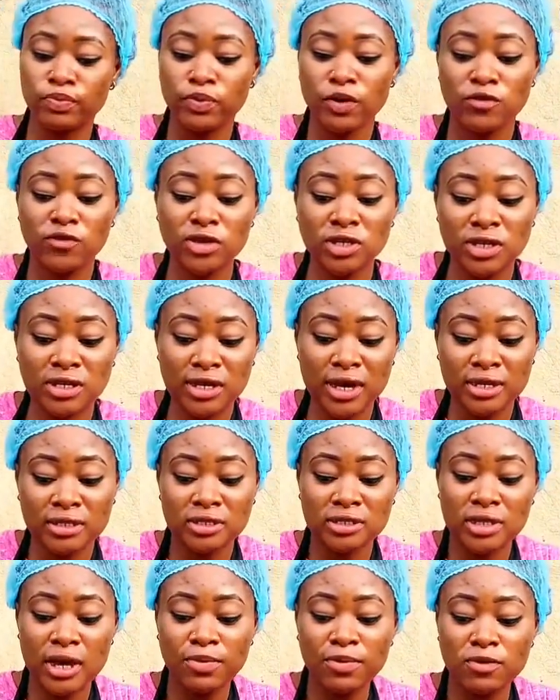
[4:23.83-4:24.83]
for the
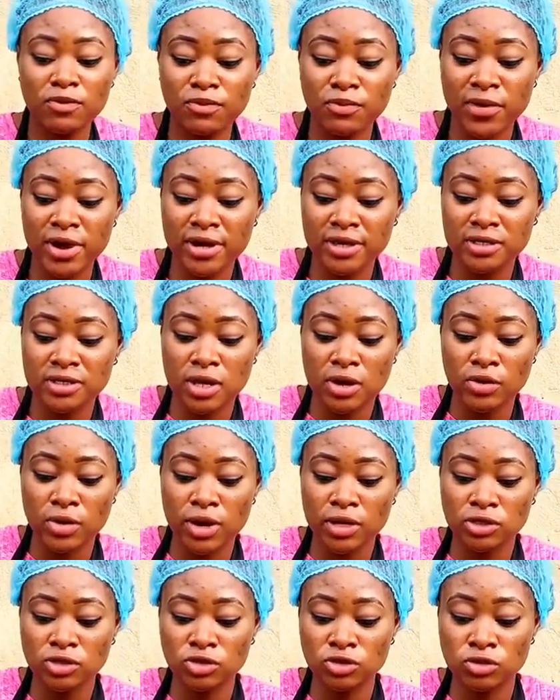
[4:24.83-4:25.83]
type of price that
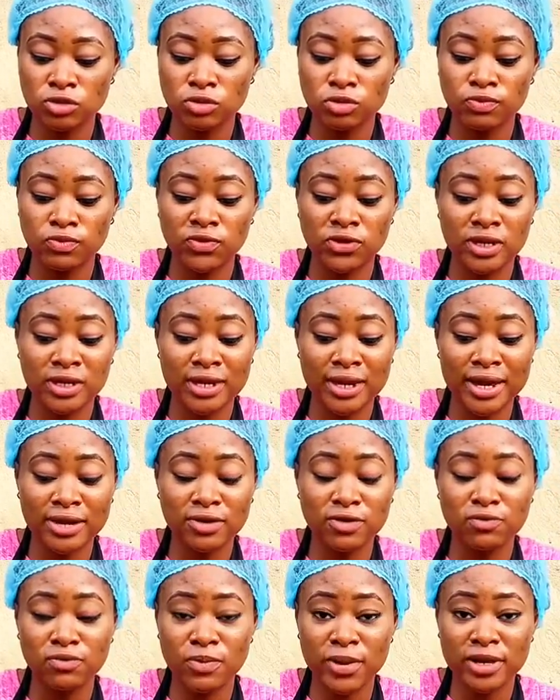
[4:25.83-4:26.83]
for the kind
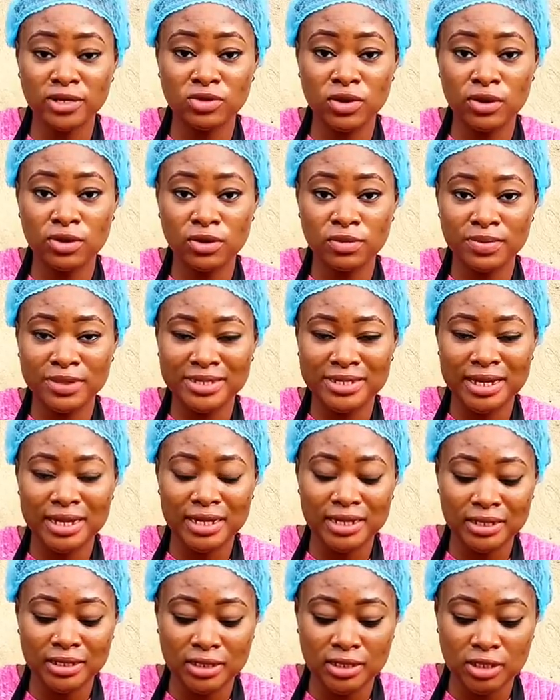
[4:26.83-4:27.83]
of price we are going to be
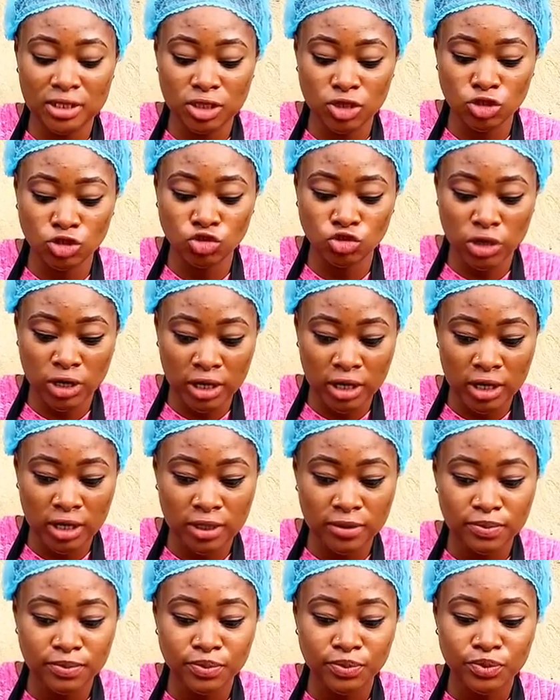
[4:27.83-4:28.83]
selling this drink,
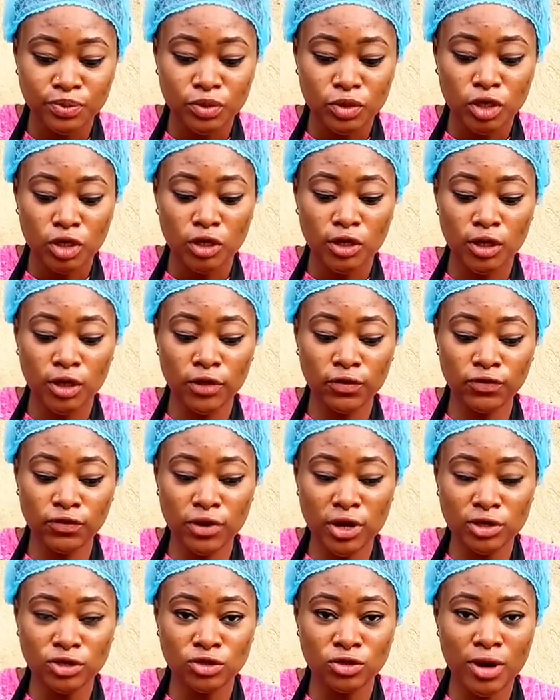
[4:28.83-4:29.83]
if you
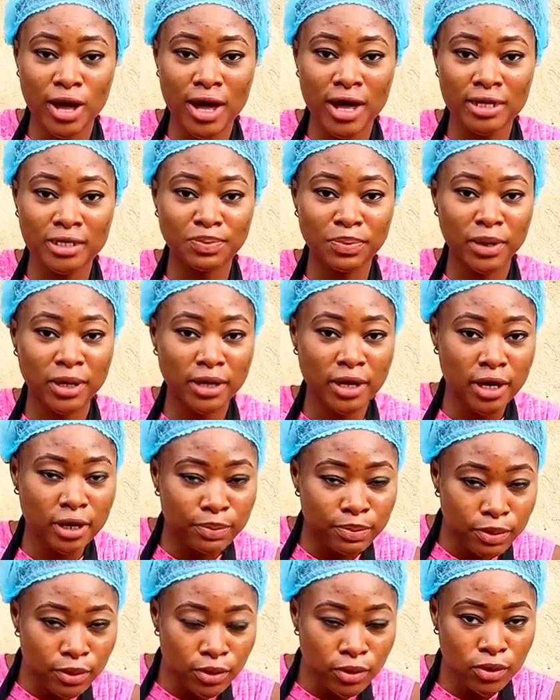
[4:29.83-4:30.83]
are to add
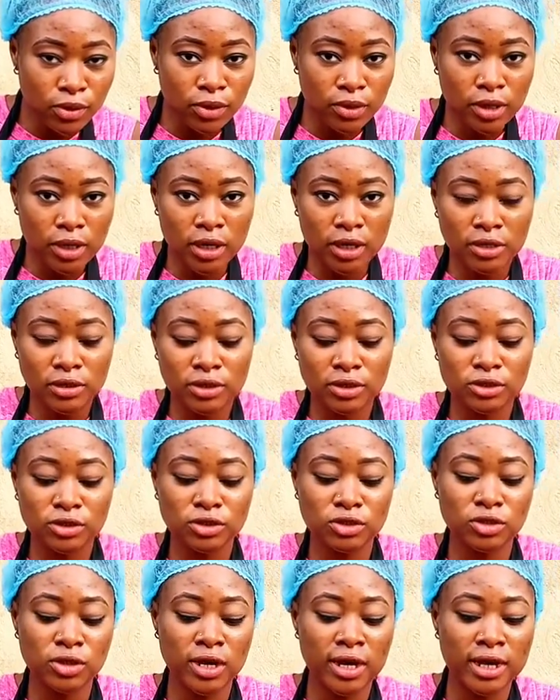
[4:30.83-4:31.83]
pineapple and you are
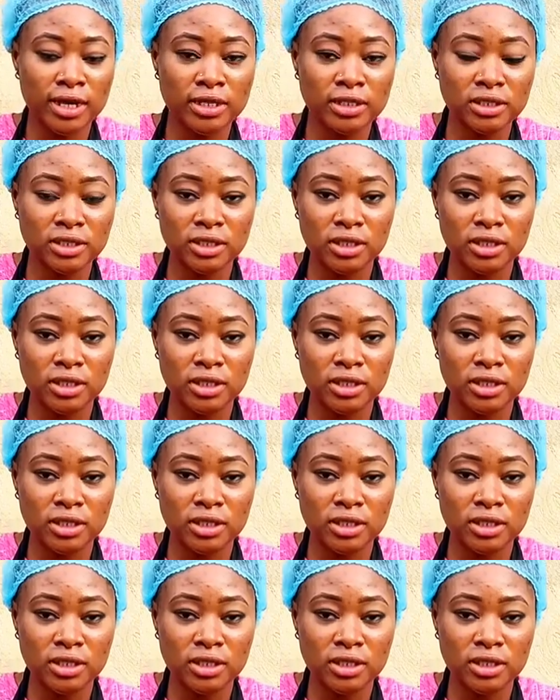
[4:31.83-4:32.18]
to add